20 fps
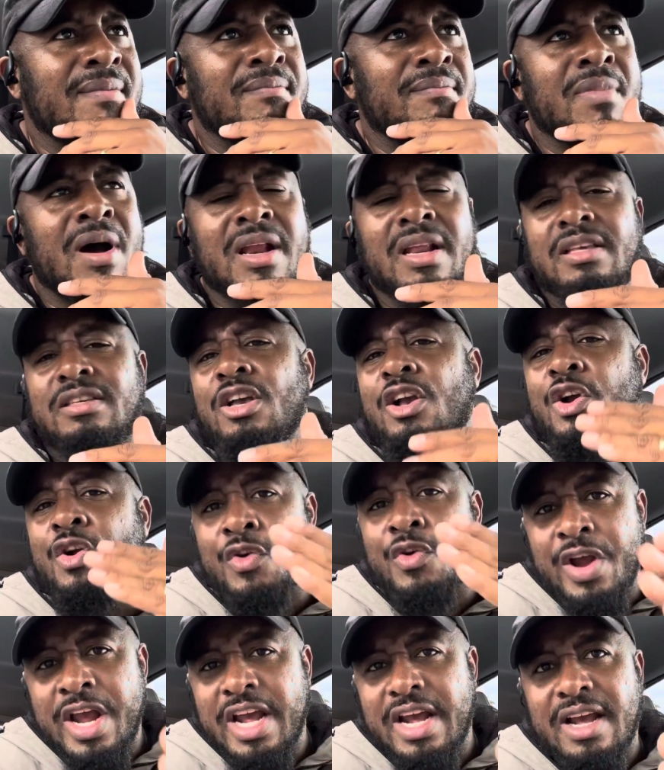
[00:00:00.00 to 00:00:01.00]
But it's a
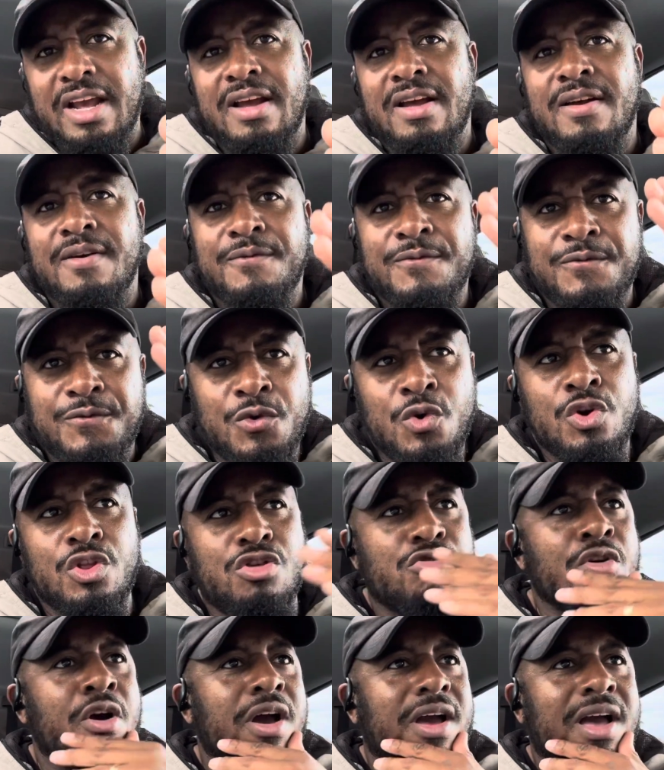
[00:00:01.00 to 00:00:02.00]
Greek food
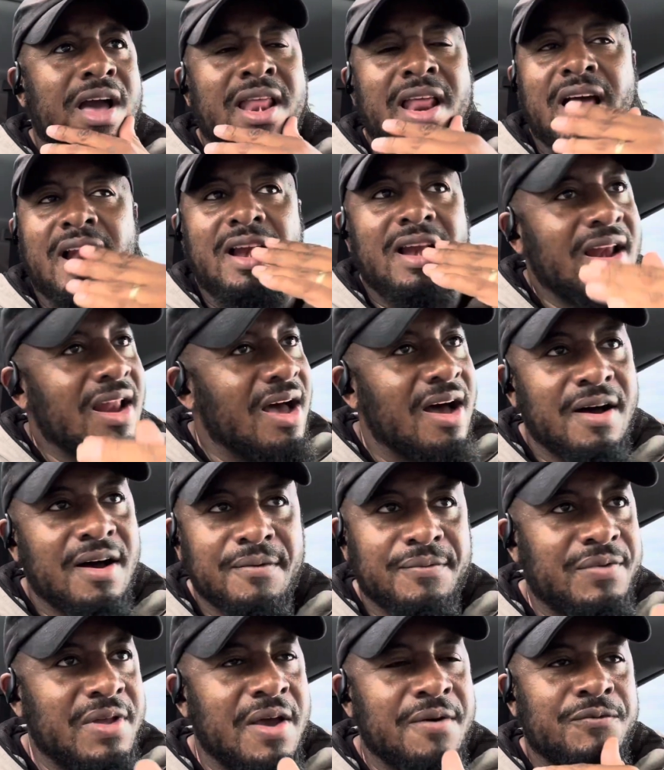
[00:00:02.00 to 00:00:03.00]
truck, and I
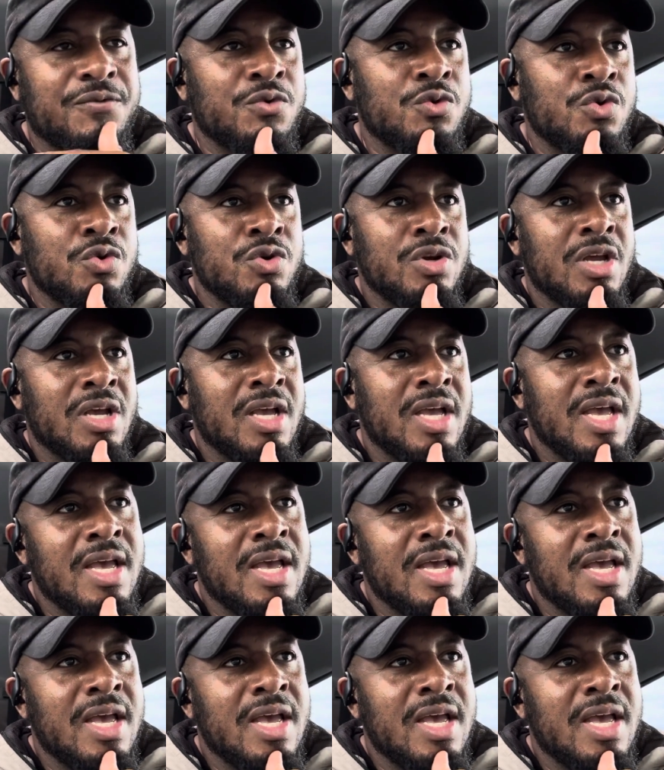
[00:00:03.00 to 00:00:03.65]
love their food.